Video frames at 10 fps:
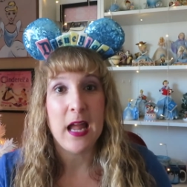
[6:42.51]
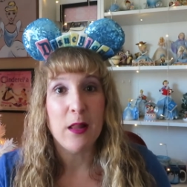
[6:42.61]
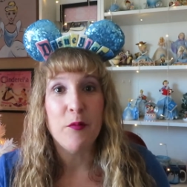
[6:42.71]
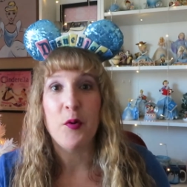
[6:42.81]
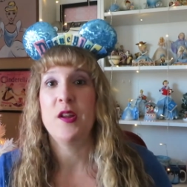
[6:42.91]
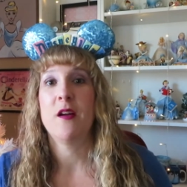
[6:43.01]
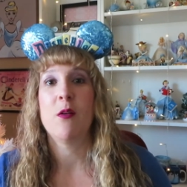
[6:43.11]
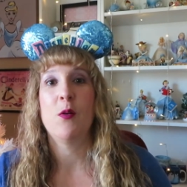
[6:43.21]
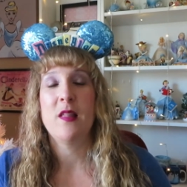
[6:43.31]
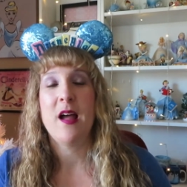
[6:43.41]
California
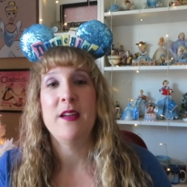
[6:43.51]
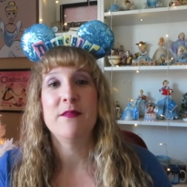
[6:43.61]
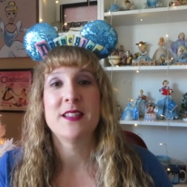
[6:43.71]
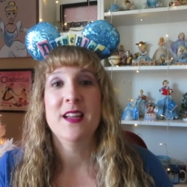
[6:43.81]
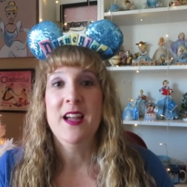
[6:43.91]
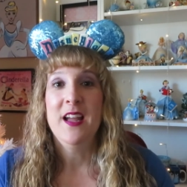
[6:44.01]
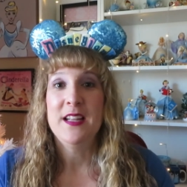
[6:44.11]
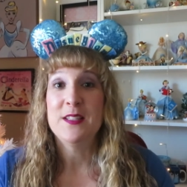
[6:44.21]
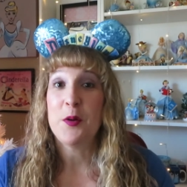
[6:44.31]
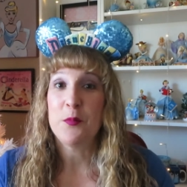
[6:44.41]
our whole lives
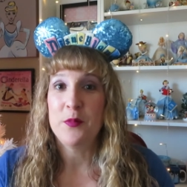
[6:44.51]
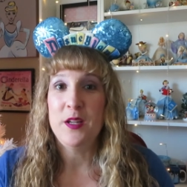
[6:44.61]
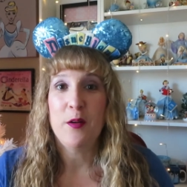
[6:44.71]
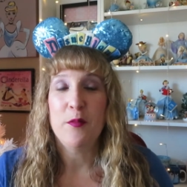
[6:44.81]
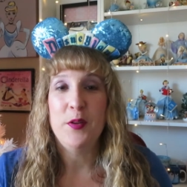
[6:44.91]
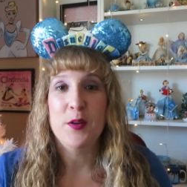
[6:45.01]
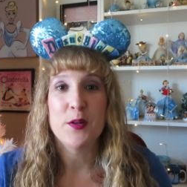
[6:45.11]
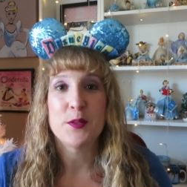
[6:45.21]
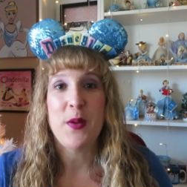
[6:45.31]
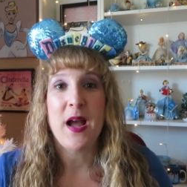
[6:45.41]
until, you know, a few
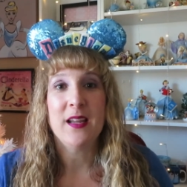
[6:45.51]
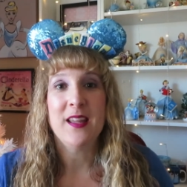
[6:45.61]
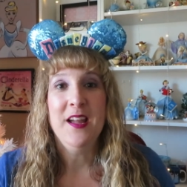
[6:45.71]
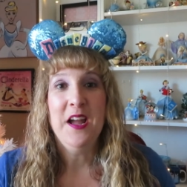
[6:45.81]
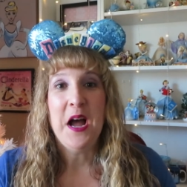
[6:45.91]
years back.